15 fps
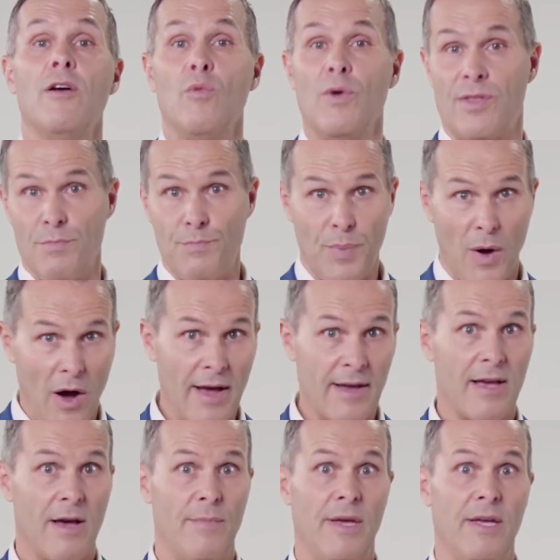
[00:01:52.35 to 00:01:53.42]
with a buyer
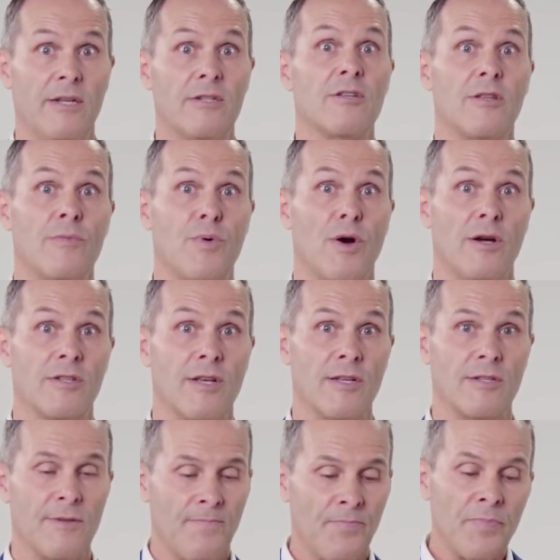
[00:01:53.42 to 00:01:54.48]
coming into the
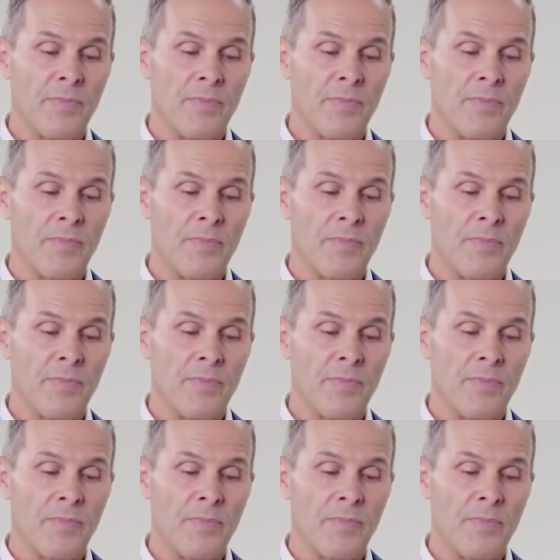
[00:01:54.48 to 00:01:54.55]
process.